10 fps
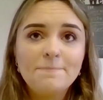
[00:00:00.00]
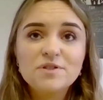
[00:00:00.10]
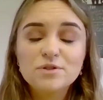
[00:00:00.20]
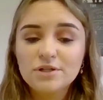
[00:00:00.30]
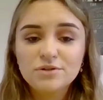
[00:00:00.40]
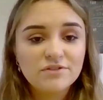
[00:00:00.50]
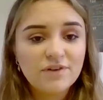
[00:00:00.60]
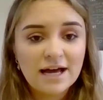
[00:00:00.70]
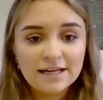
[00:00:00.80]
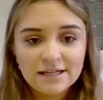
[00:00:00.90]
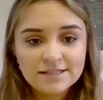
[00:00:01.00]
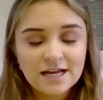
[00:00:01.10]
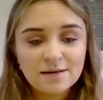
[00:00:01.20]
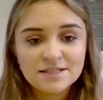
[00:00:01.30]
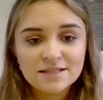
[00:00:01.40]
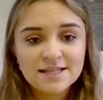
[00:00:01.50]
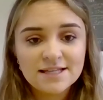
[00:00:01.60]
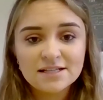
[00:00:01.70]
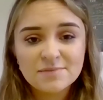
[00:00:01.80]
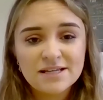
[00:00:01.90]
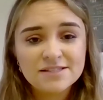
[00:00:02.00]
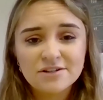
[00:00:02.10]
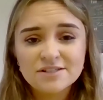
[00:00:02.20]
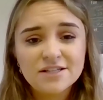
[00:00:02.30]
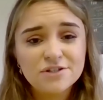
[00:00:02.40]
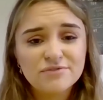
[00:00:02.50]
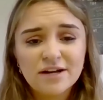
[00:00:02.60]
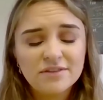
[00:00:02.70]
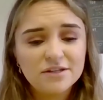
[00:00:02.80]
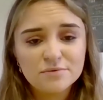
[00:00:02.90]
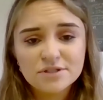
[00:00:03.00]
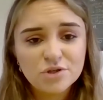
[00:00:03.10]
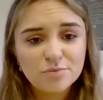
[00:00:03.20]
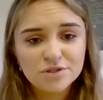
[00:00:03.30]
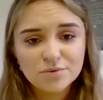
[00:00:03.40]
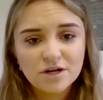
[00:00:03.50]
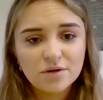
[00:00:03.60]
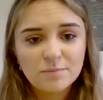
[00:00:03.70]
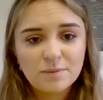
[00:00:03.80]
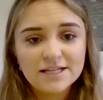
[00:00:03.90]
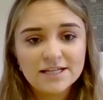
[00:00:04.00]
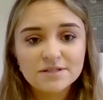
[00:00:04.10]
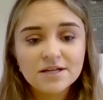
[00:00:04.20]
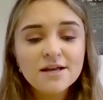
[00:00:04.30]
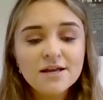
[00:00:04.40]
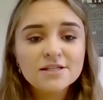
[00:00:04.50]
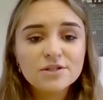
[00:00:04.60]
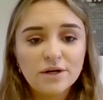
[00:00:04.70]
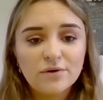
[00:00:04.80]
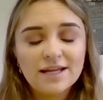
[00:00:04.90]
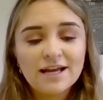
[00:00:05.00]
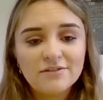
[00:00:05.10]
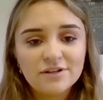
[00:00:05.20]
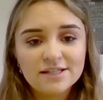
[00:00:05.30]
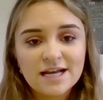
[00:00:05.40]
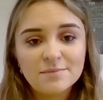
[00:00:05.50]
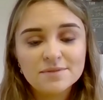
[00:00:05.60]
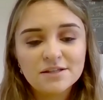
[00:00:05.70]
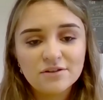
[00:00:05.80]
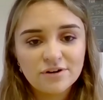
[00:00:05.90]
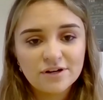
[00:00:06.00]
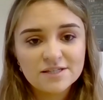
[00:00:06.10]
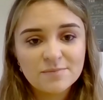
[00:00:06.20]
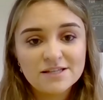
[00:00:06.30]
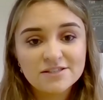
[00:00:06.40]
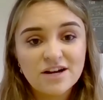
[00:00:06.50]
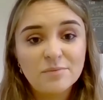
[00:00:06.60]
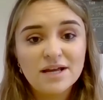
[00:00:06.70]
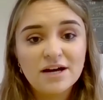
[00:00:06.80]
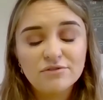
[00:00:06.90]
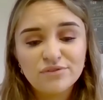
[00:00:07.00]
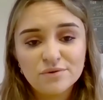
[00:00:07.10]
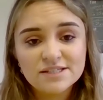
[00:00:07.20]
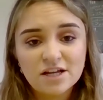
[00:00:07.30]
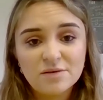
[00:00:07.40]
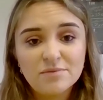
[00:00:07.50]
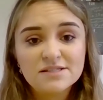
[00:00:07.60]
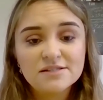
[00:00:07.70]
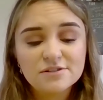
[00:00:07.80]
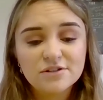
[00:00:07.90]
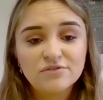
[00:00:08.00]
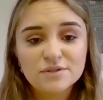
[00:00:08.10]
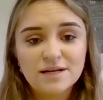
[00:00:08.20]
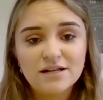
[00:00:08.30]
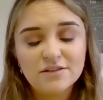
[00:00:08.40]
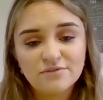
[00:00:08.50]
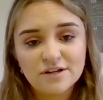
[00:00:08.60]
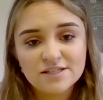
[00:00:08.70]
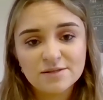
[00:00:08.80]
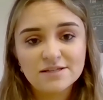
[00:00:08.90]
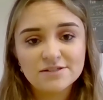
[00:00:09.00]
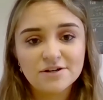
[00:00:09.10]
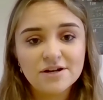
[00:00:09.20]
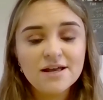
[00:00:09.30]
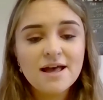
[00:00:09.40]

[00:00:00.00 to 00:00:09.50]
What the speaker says: So we don't have any exams in the second semester because they just found that it was too much work with placement. So we only have exams in the first semester, and we have a few assignments and stuff as well in the first semester.